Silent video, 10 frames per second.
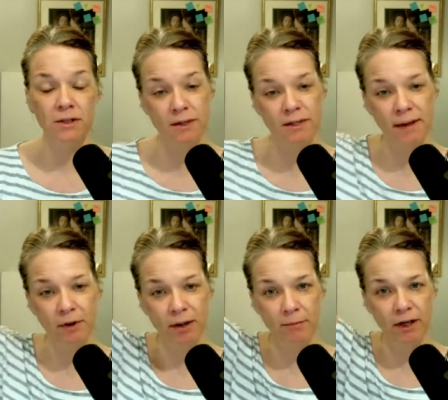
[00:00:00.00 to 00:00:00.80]
So instead, I'm
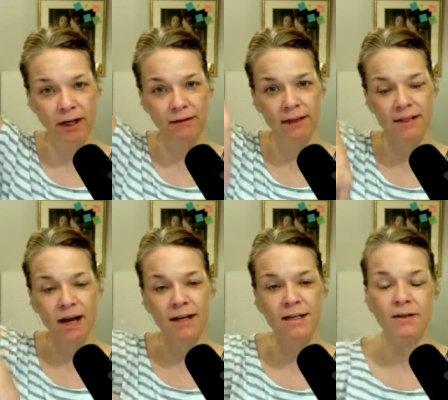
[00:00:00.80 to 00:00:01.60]
going to bring these
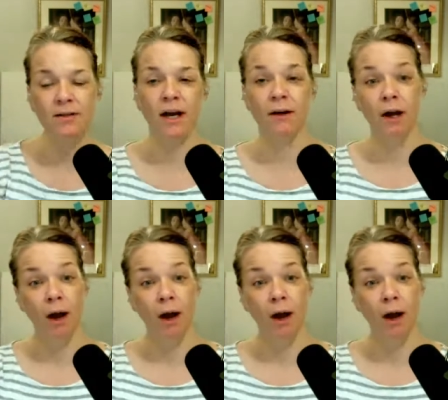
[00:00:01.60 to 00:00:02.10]
high sounds down.